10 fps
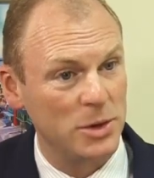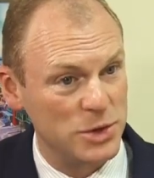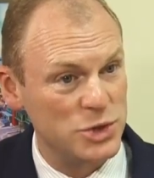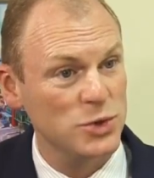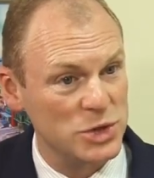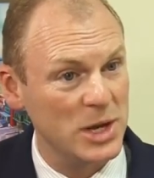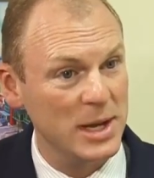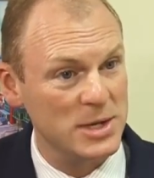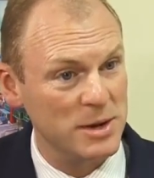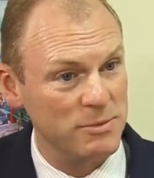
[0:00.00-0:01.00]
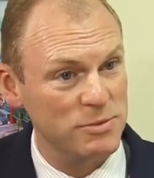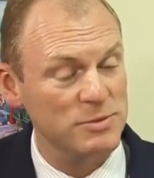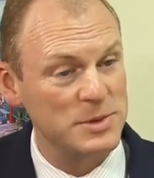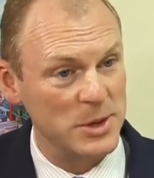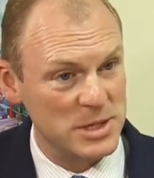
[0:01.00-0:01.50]
constitutionally sort
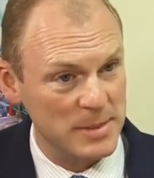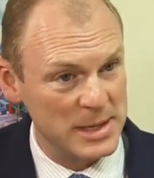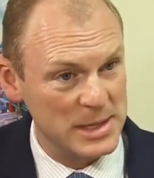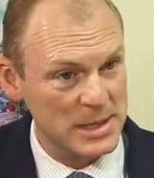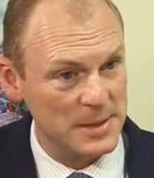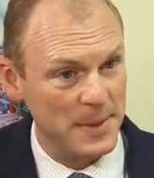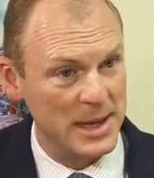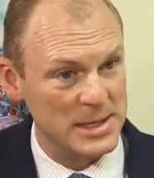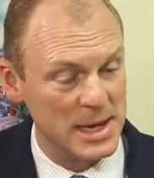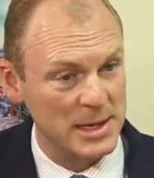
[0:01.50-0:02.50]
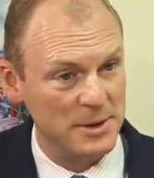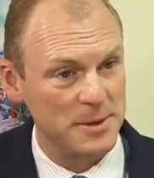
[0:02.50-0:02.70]
of responsibilities as set